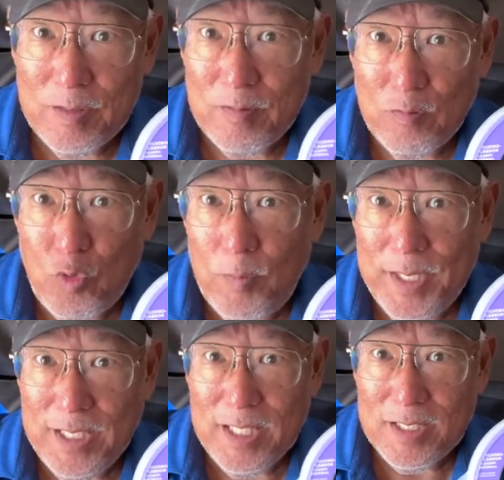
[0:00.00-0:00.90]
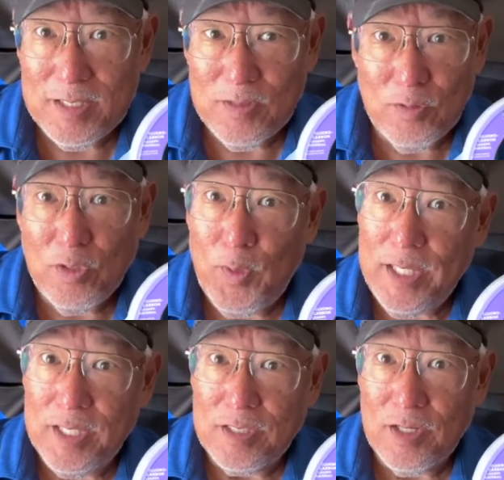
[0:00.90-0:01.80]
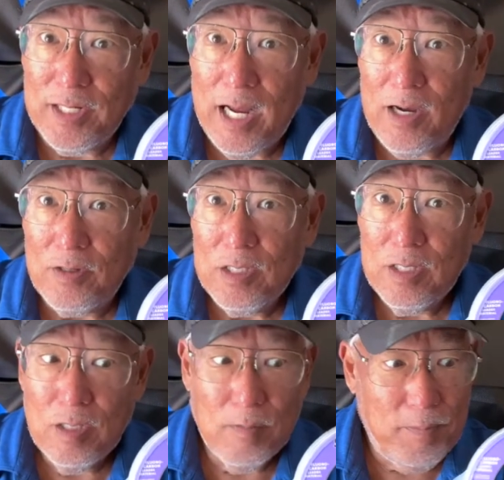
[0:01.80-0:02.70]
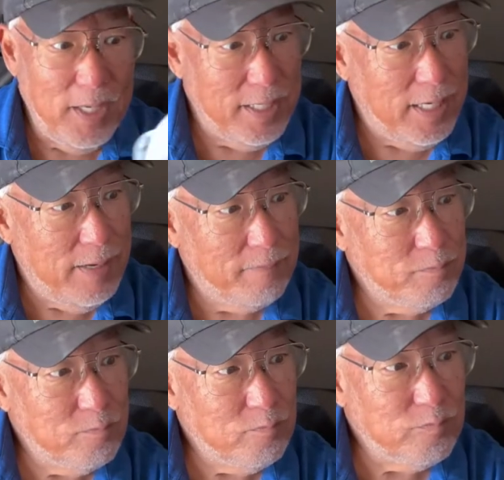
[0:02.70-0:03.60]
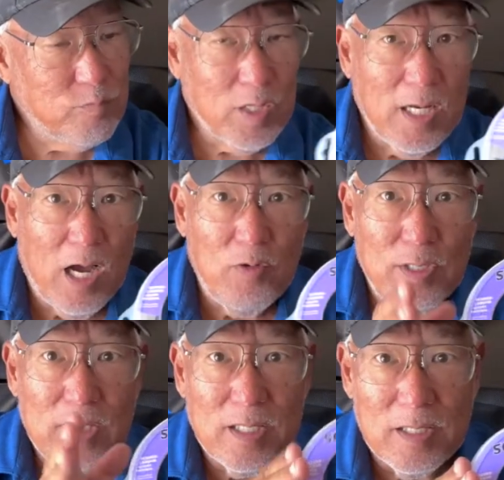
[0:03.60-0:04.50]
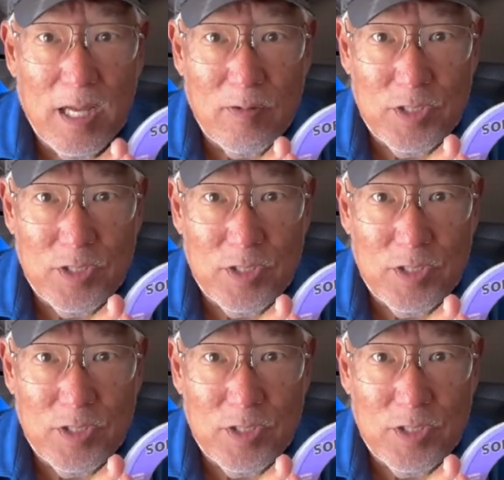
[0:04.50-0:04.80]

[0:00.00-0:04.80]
Nobody does the way things are now. But I would